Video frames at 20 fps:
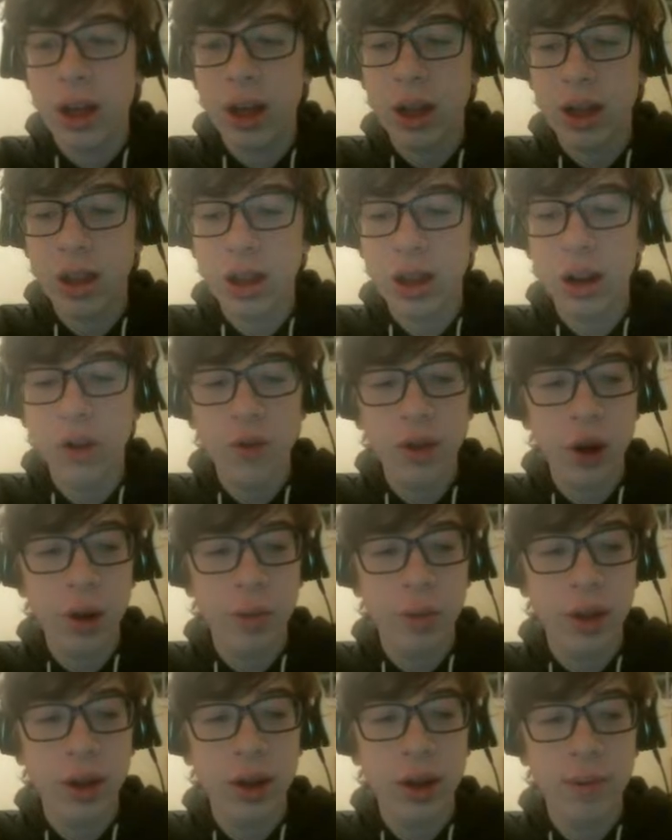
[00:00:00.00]

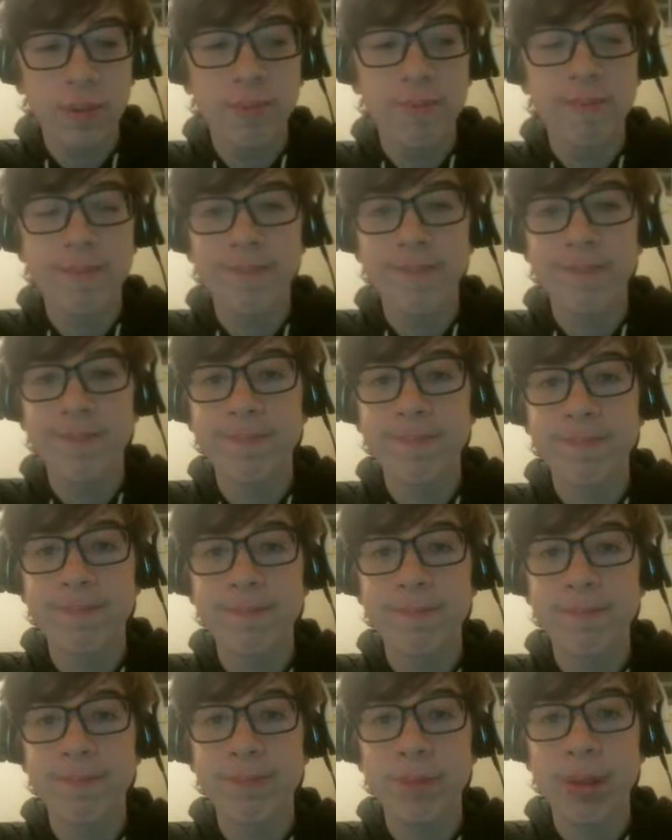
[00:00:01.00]
deconfirmed.
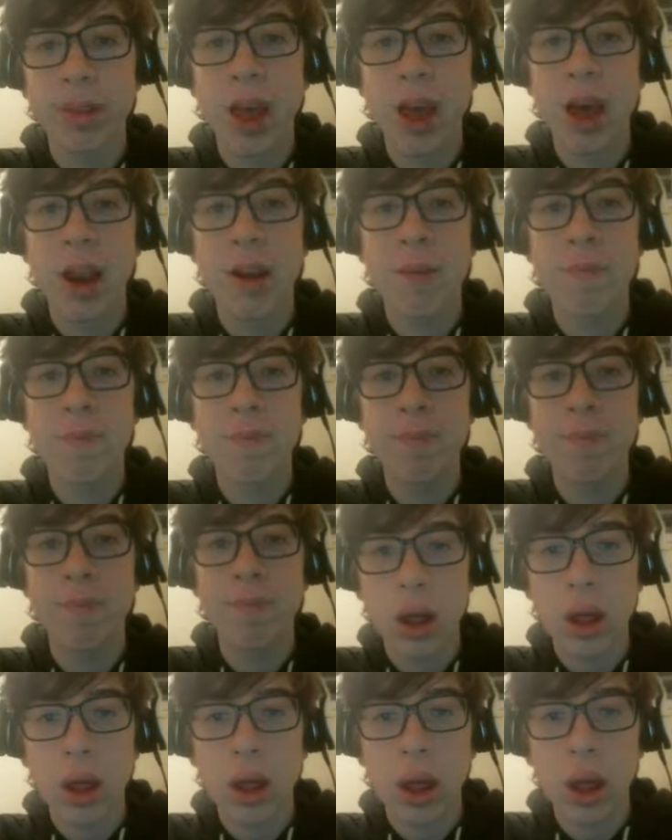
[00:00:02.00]
Sad.
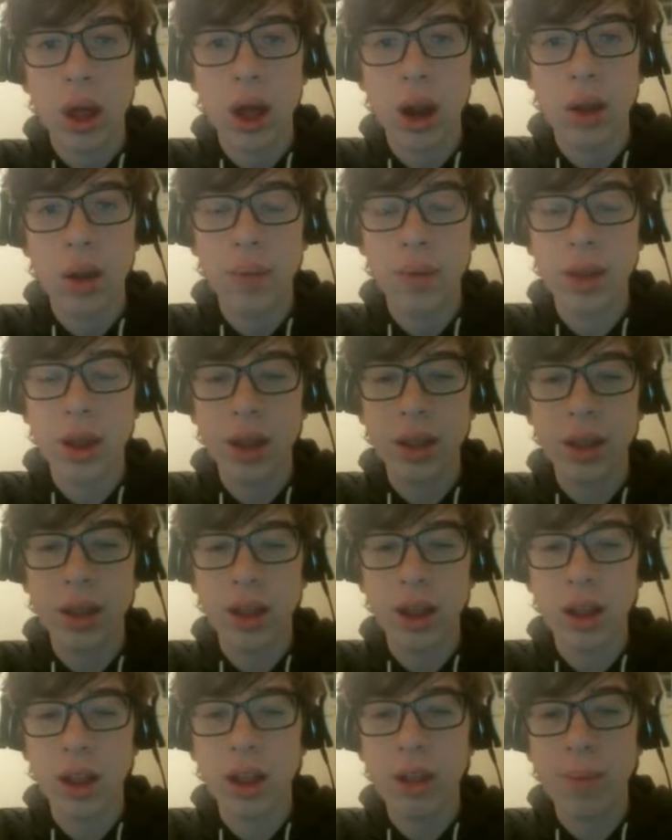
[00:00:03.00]
And I'm sad to
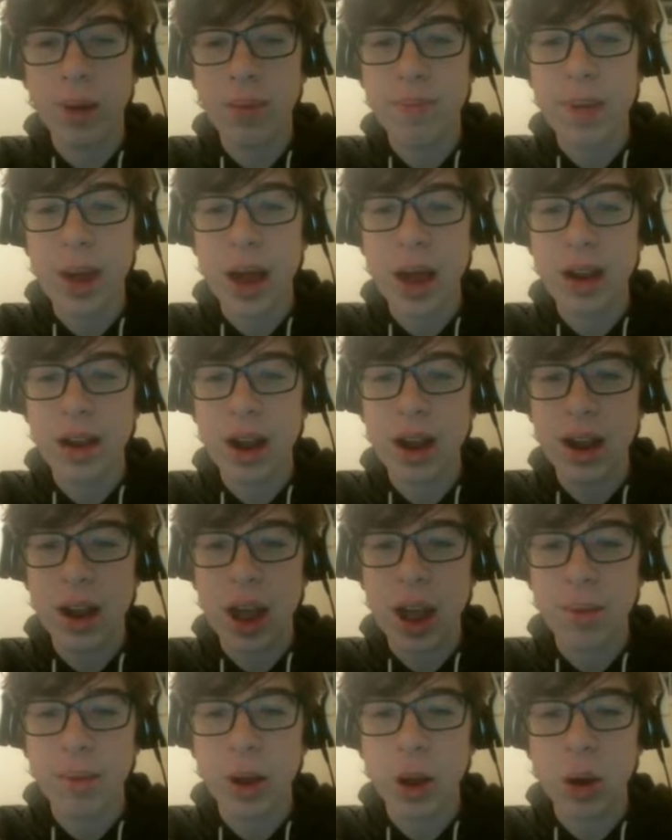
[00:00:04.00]
say this, but Bandai
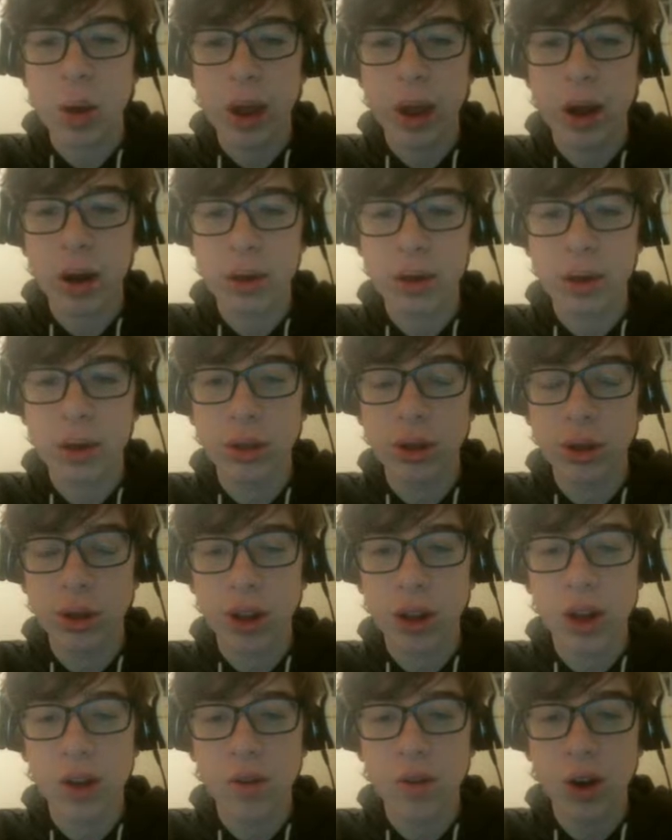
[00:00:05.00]
Namco characters are
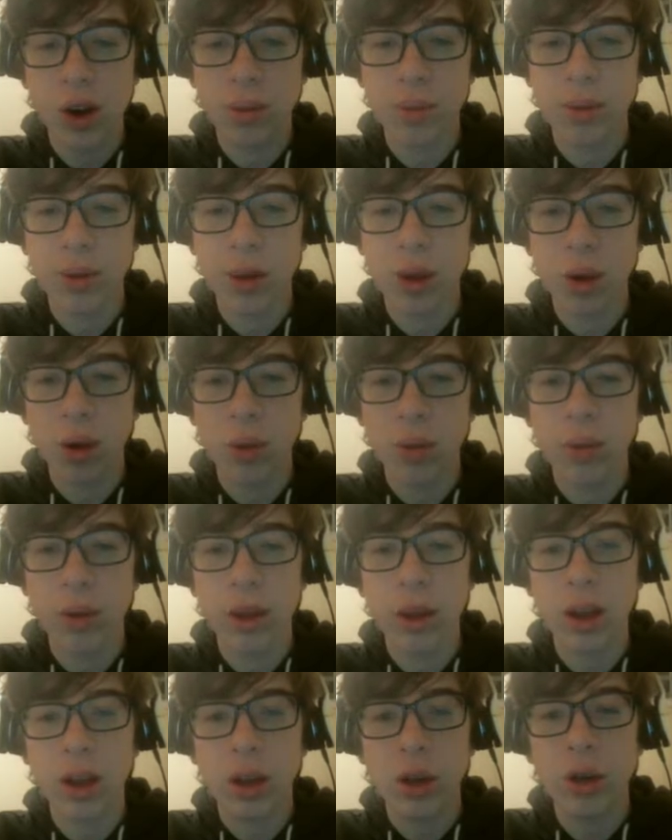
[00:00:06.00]
deconfirmed, so
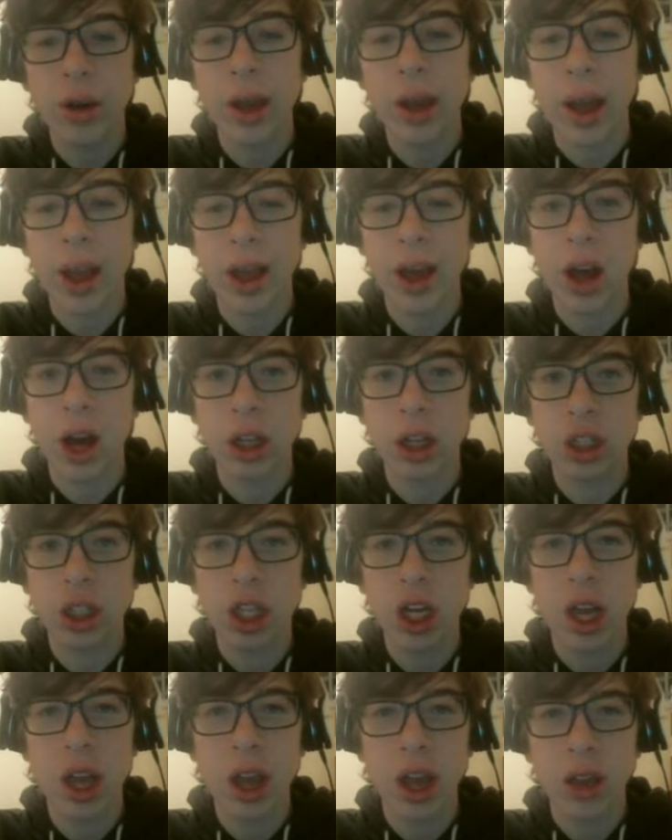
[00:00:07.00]
including
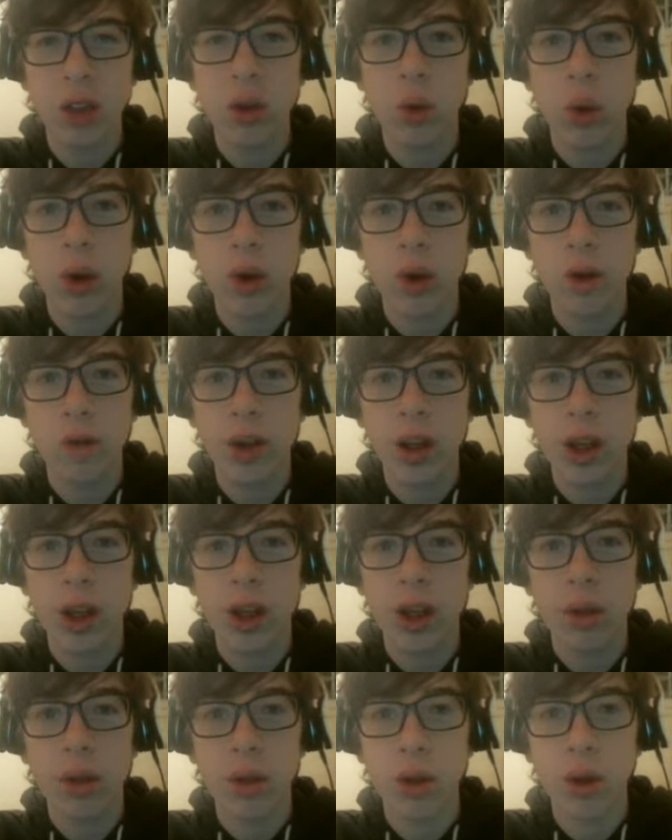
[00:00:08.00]
Heihachi and Lloyd
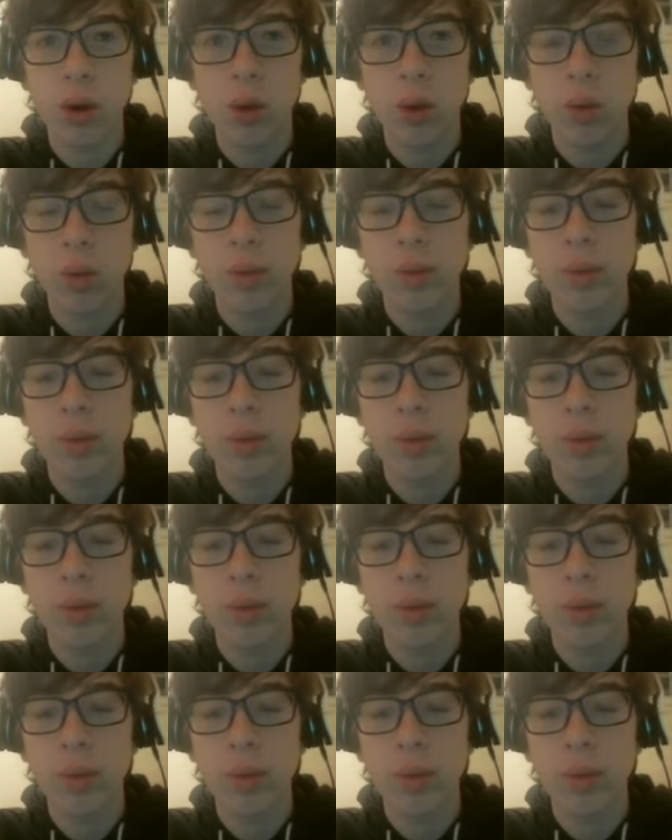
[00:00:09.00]
Irving. So,